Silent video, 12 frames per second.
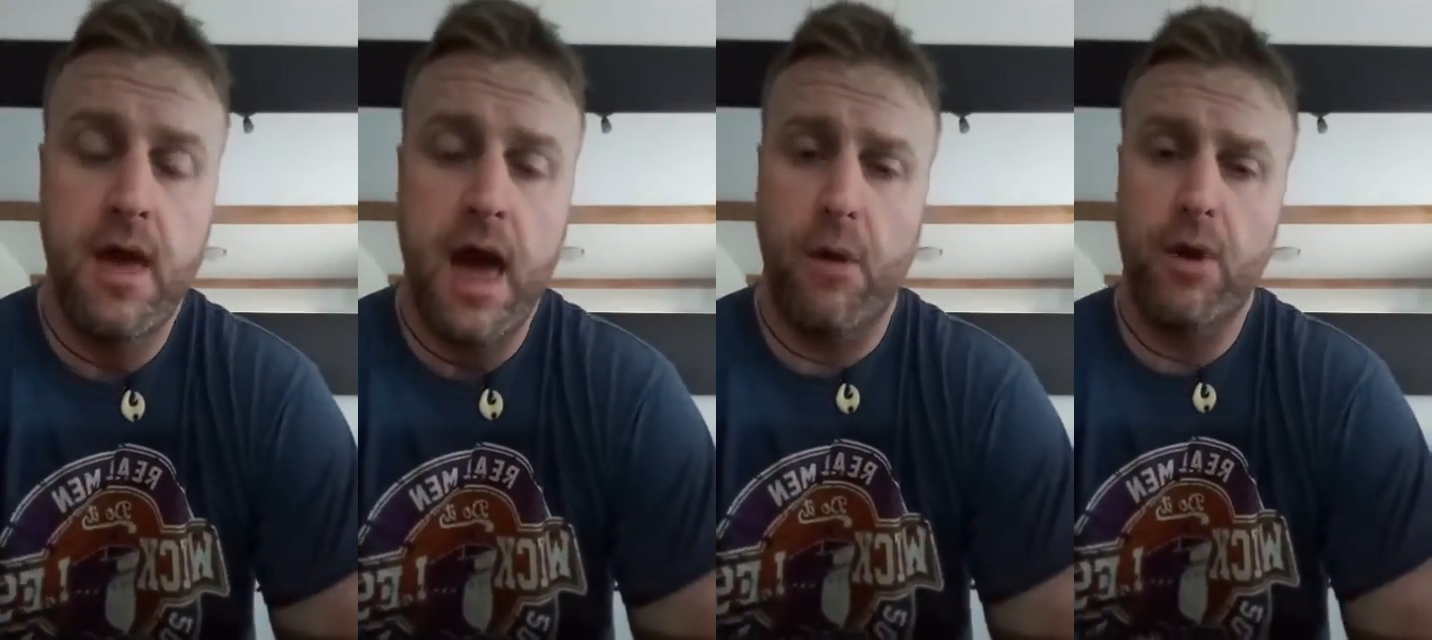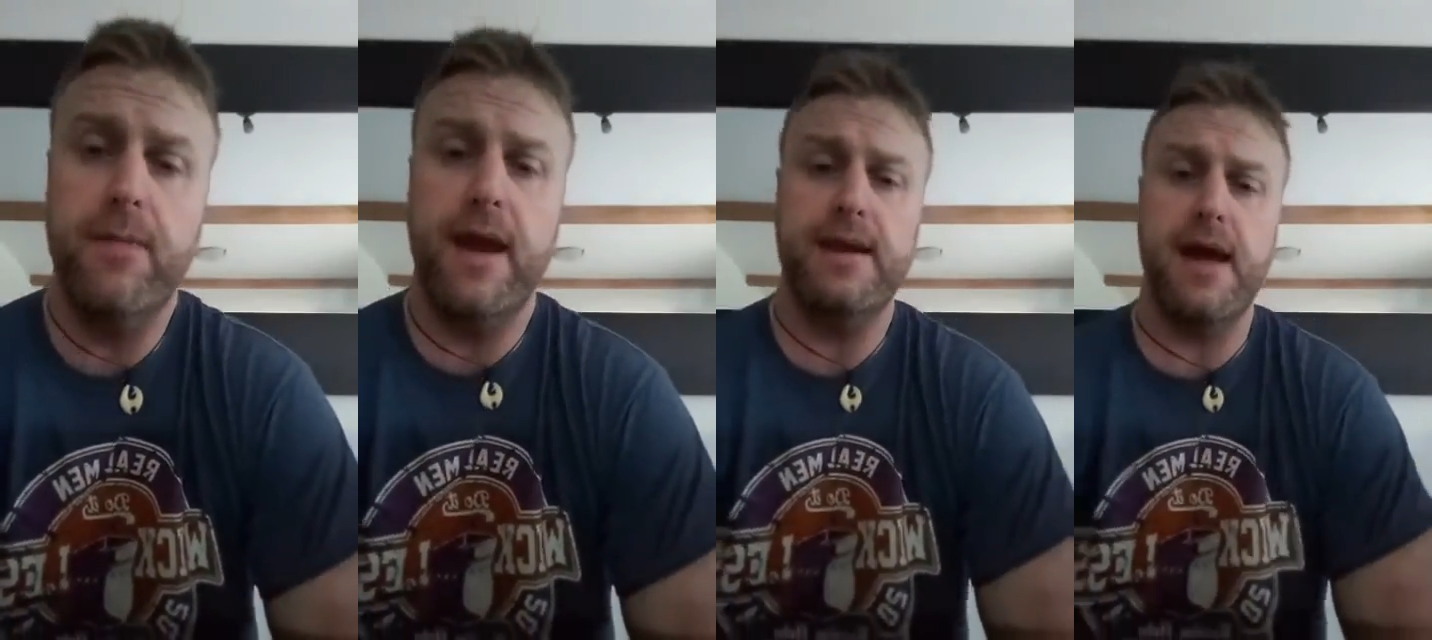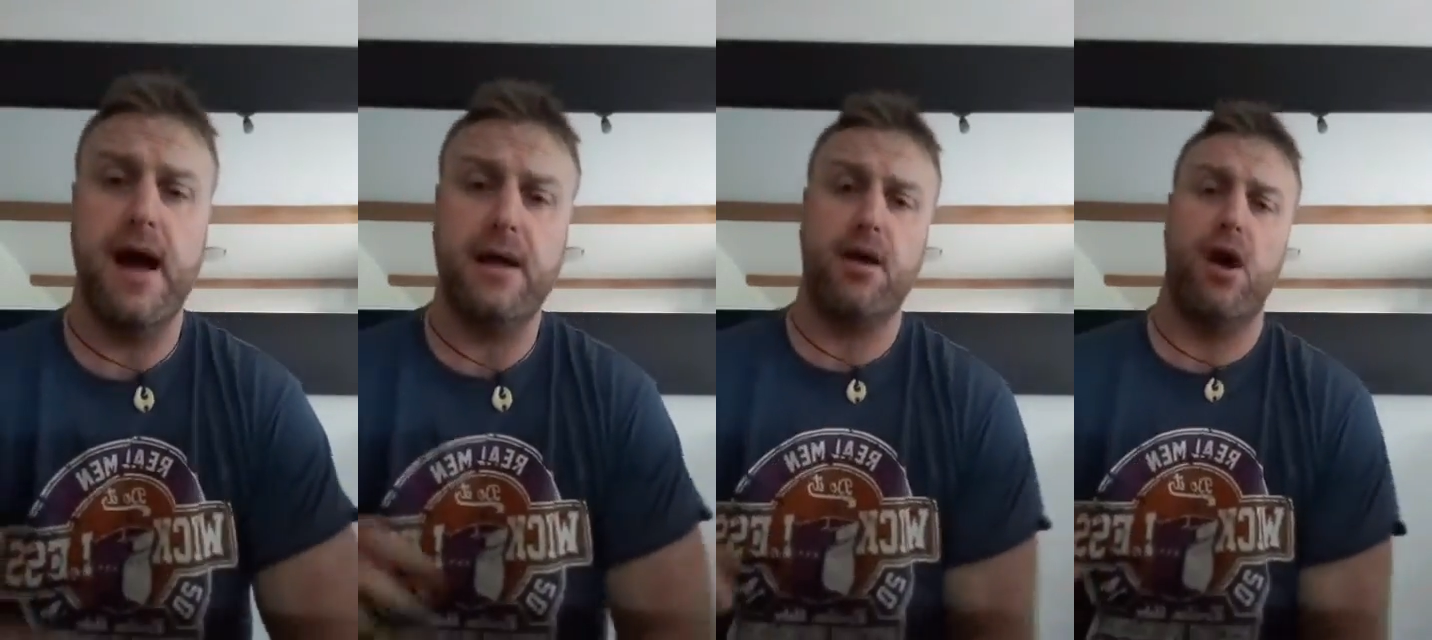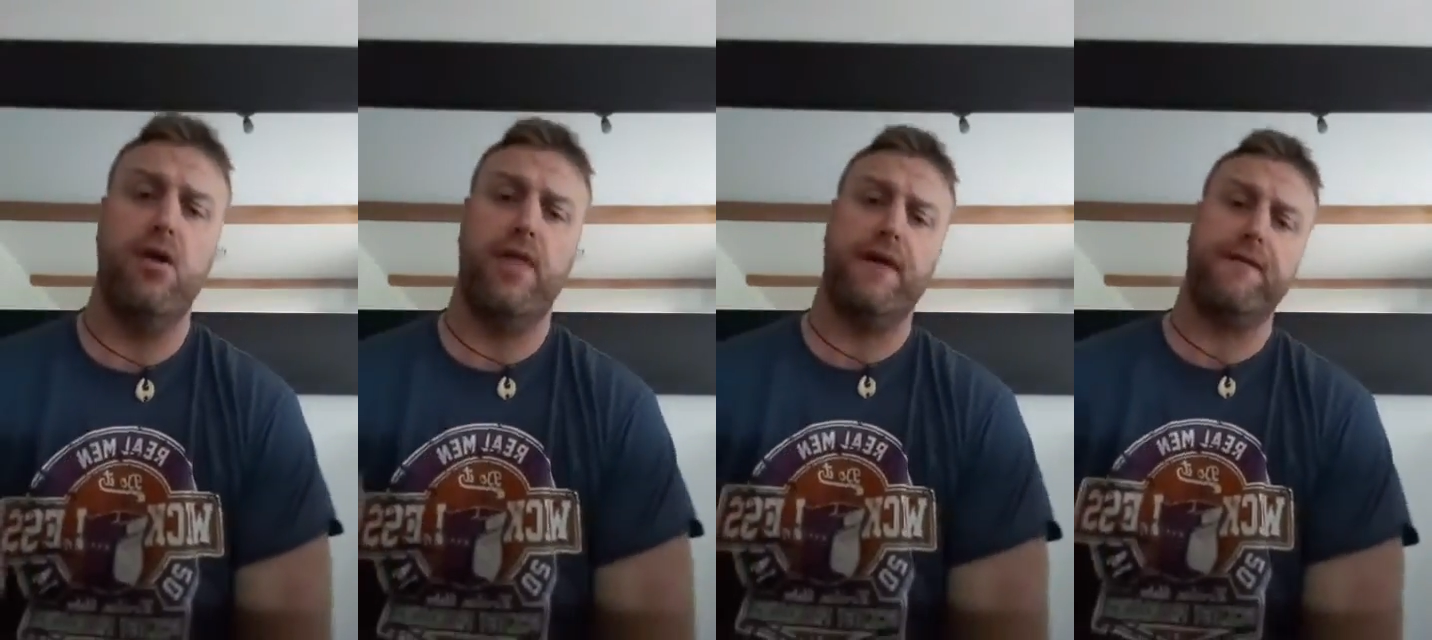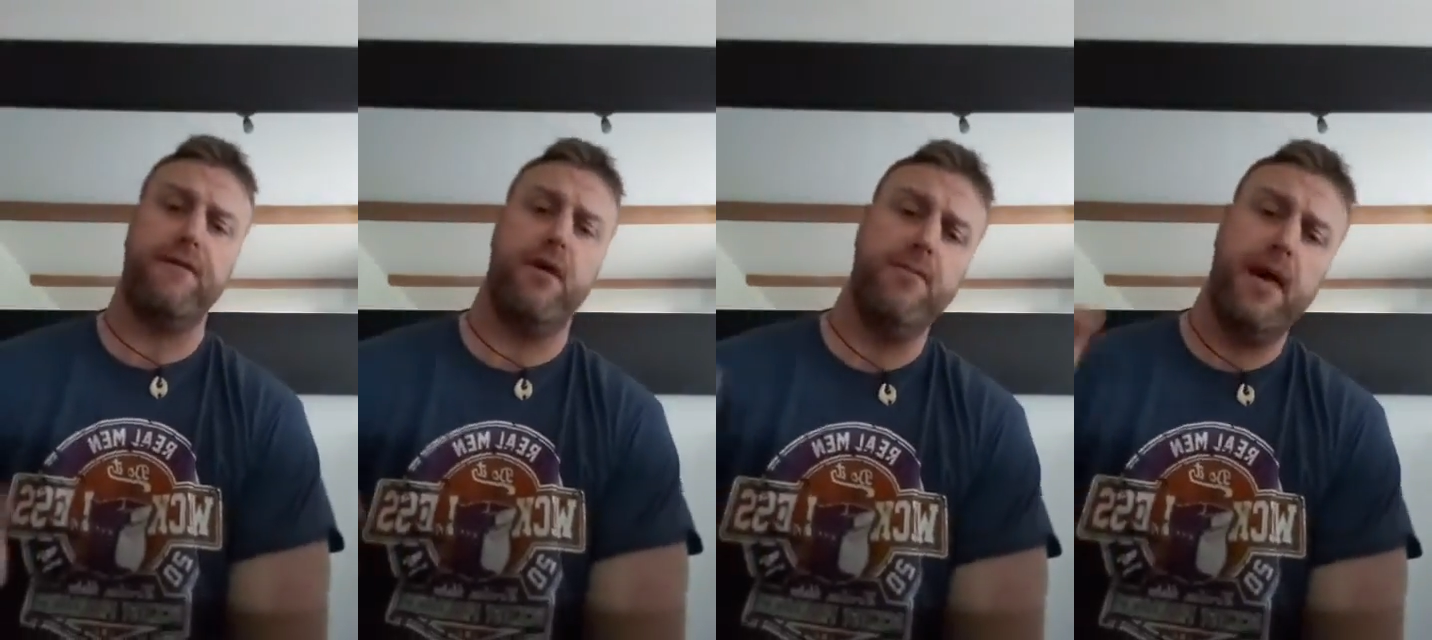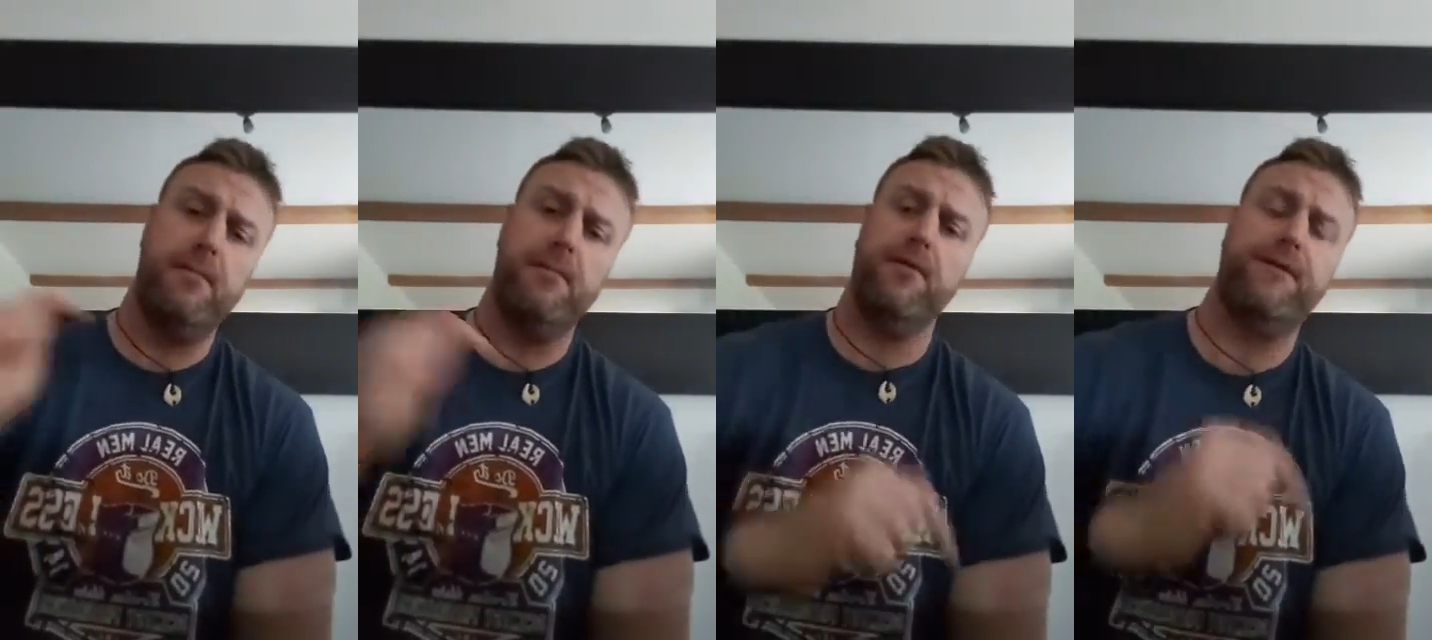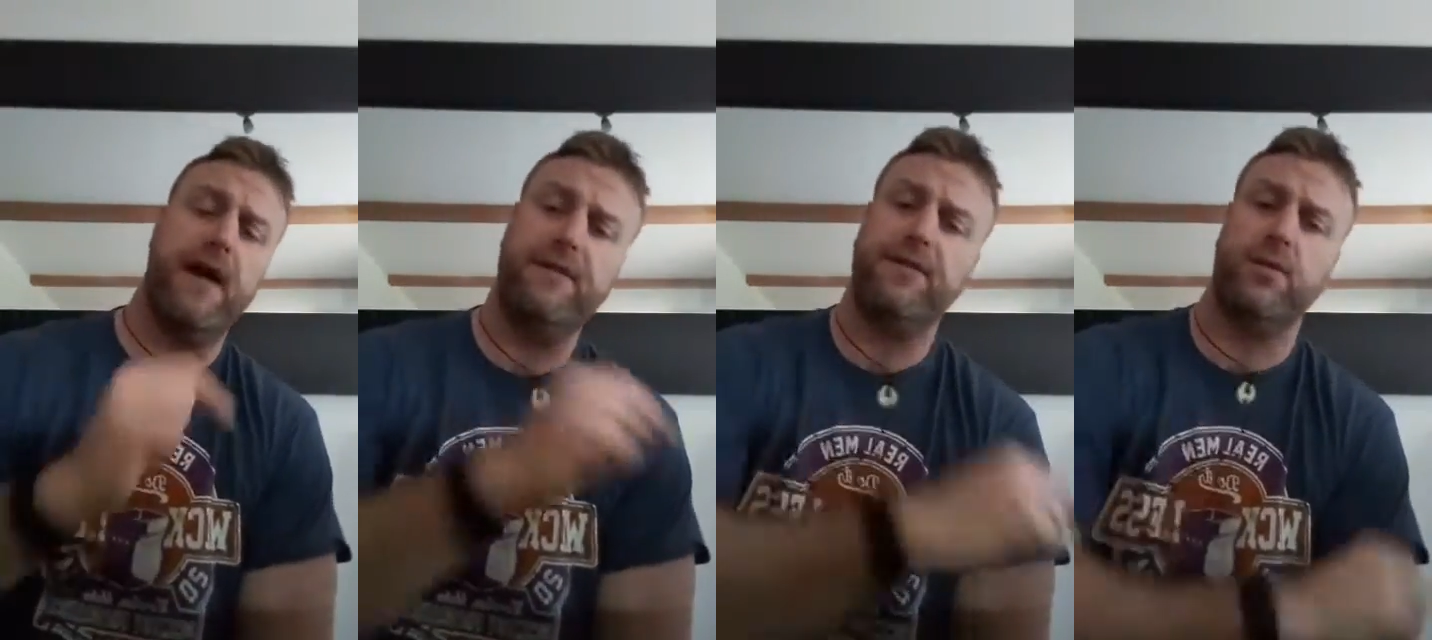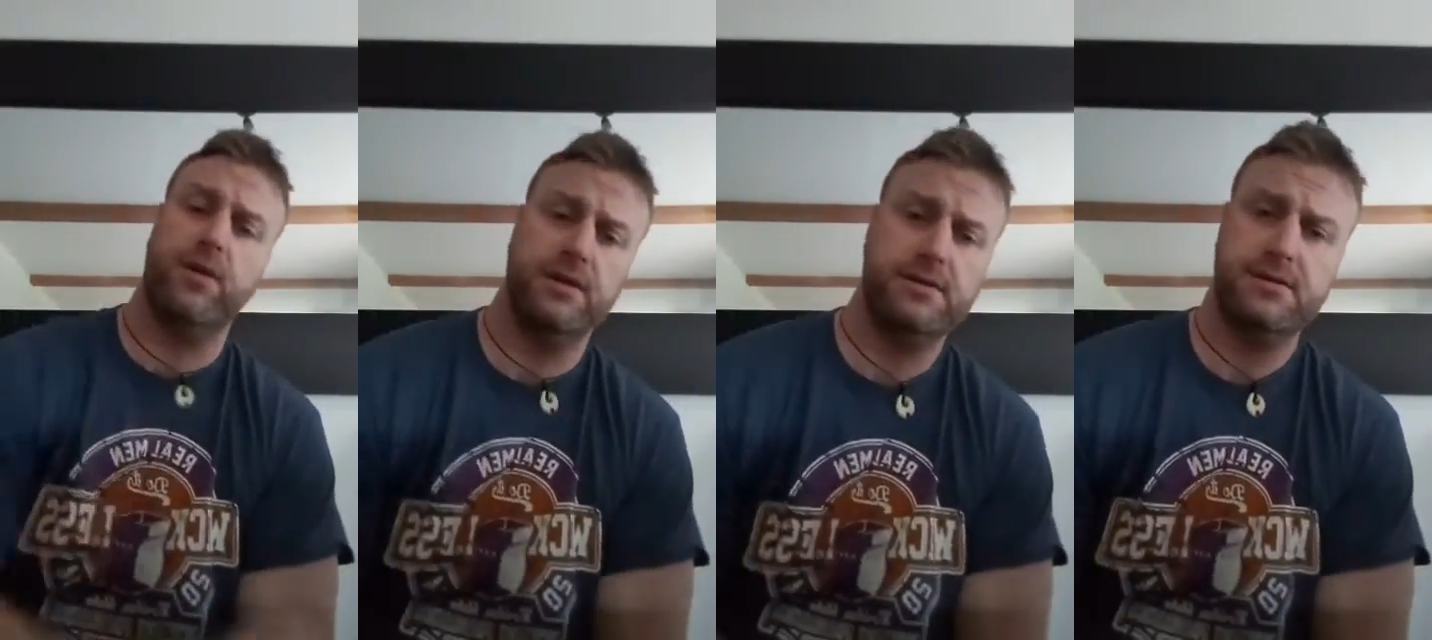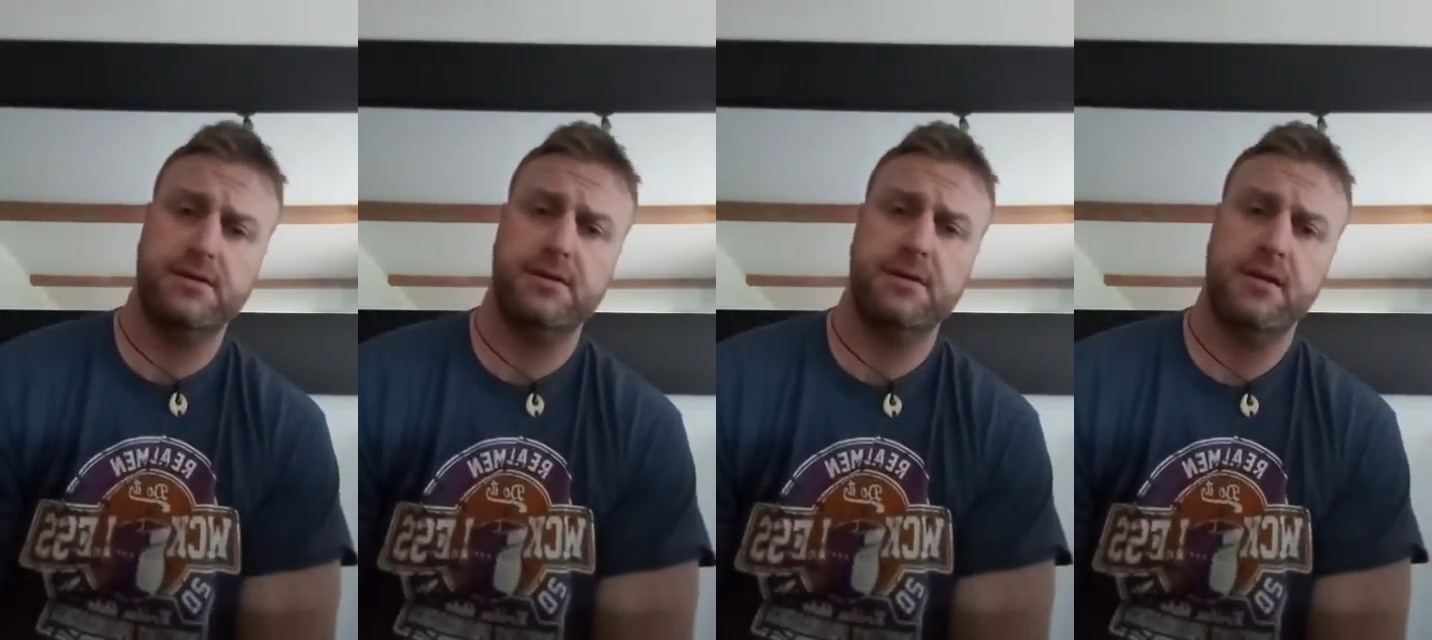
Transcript: And we made it our goal that from that month afterwards,